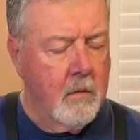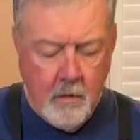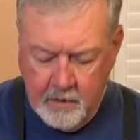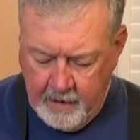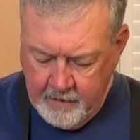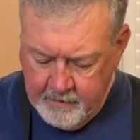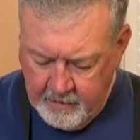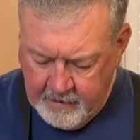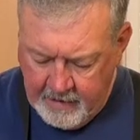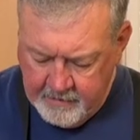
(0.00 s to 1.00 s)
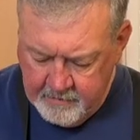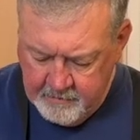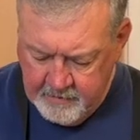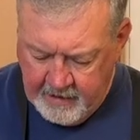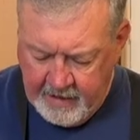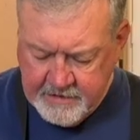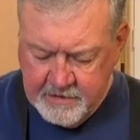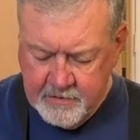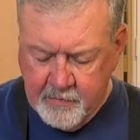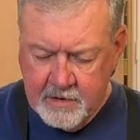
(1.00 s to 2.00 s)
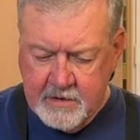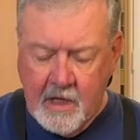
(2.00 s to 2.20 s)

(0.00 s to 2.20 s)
Okay, got the casings rinsed